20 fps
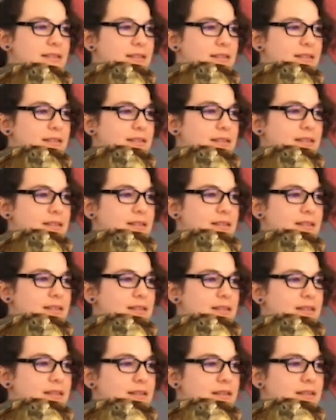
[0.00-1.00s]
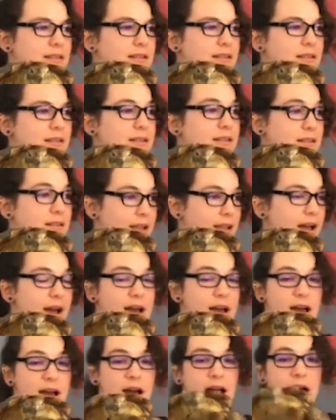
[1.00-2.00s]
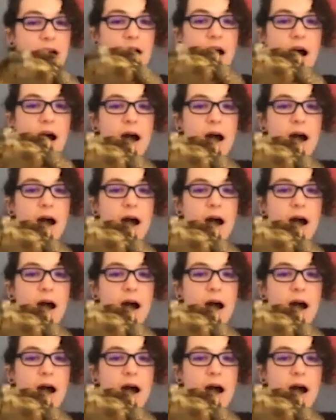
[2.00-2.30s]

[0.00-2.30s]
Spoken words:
That is good for our training.